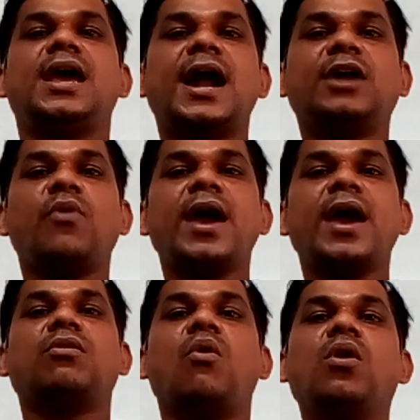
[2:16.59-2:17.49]
And
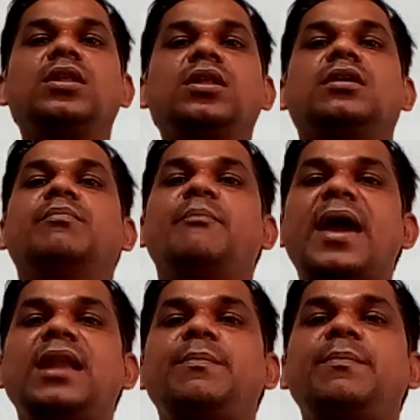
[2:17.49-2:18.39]
where all the
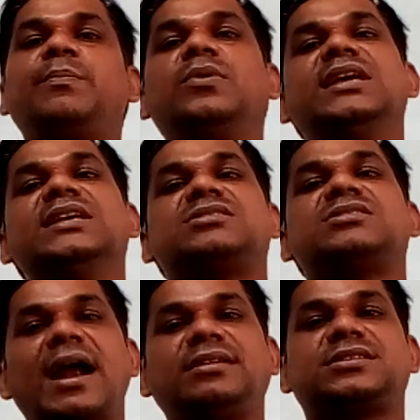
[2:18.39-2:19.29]
male people, they
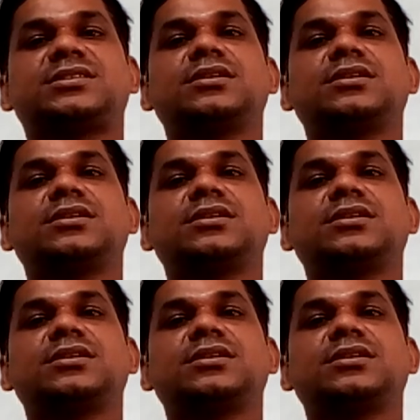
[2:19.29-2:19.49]
started